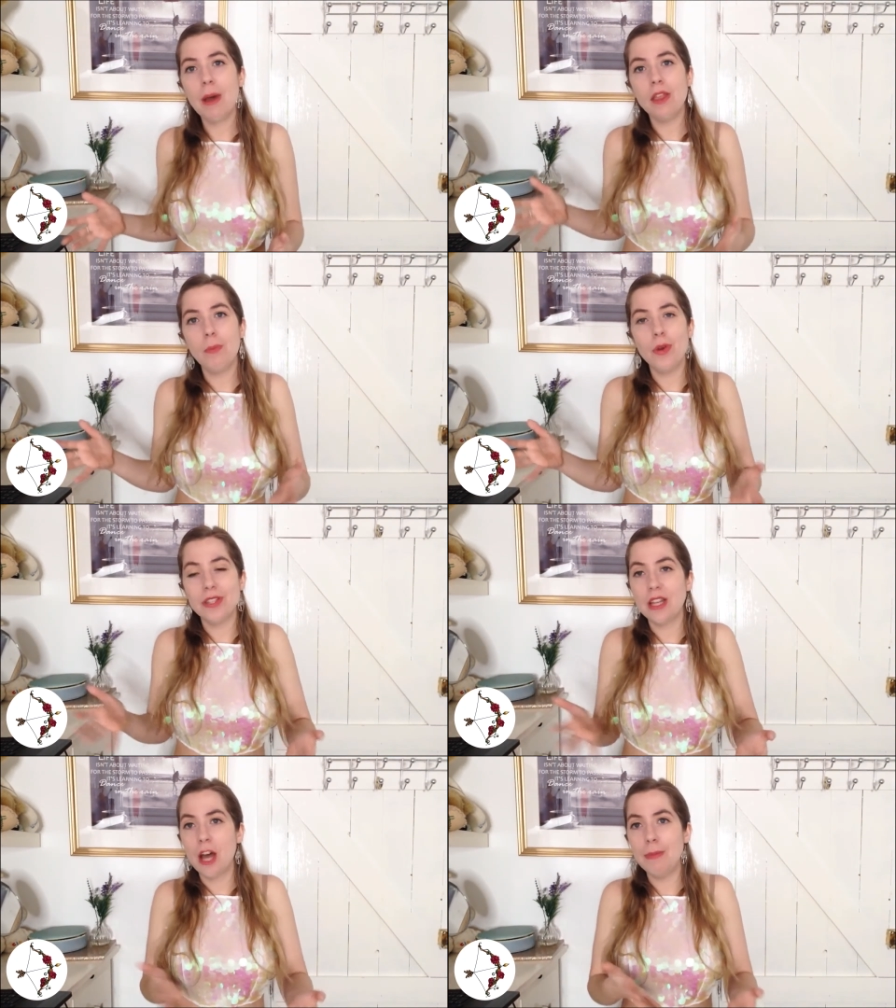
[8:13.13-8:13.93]
by the
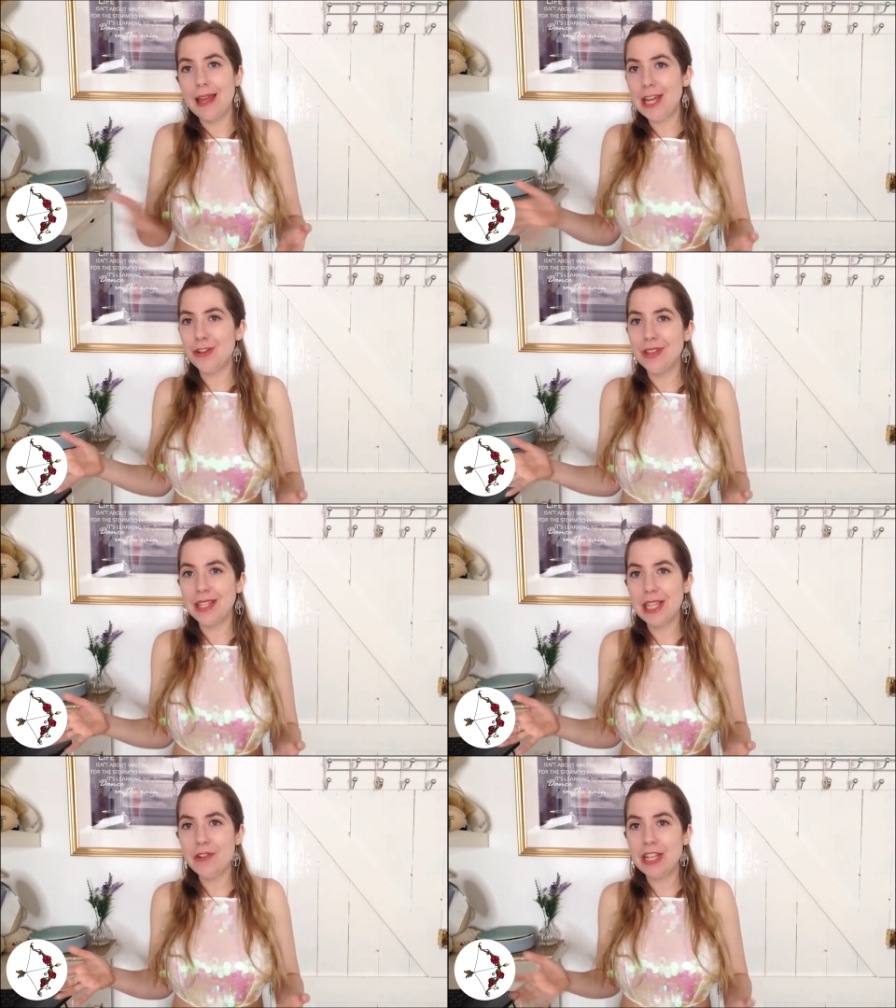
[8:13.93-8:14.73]
books that come later in the
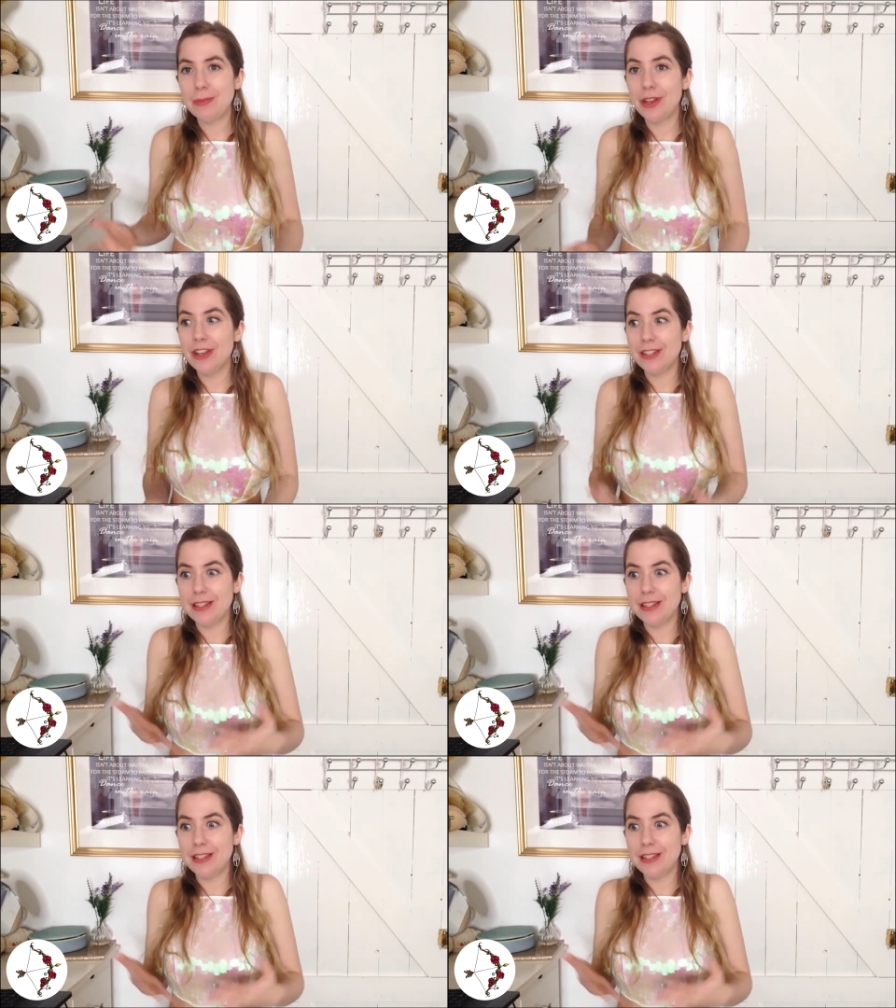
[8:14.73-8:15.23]
series because